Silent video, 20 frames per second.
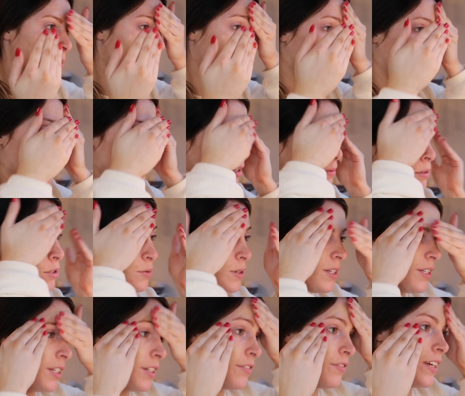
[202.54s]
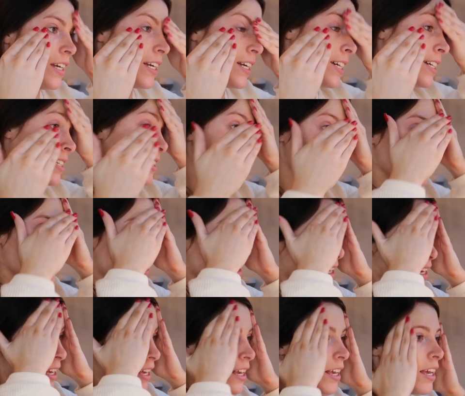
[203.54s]
product between your fingers,
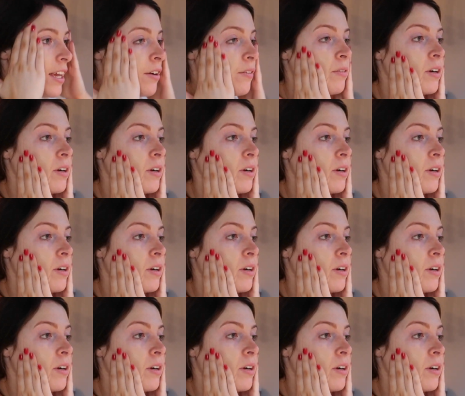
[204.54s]
it